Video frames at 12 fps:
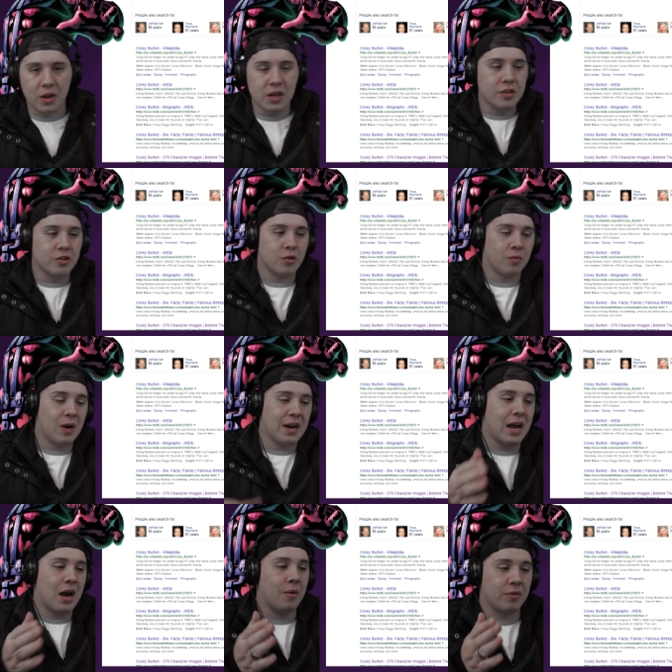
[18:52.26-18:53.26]
oh, so
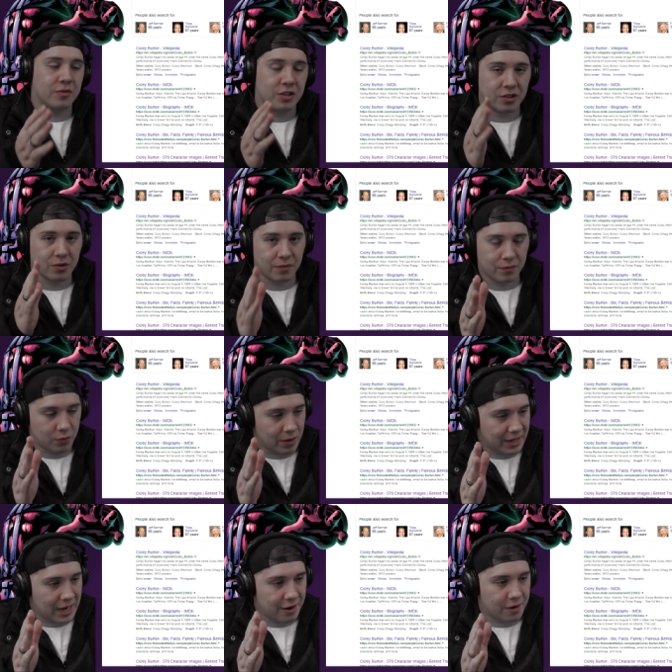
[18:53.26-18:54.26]
right now, just so
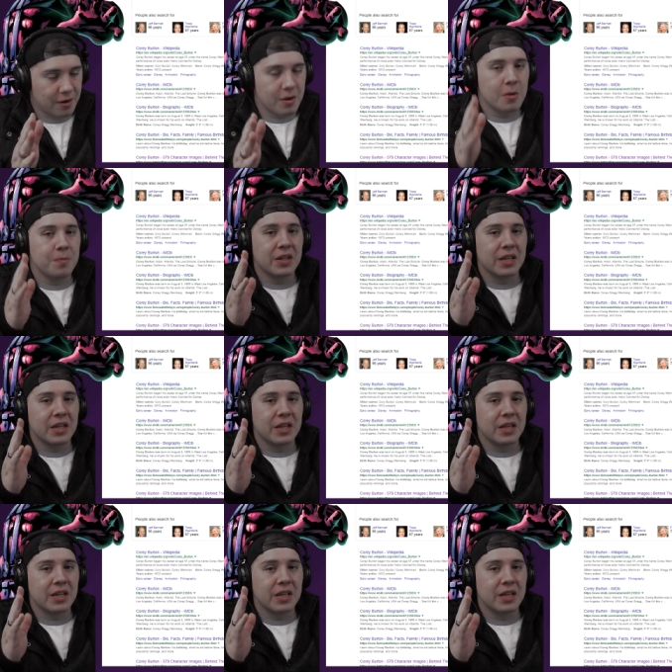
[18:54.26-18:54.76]
quick header.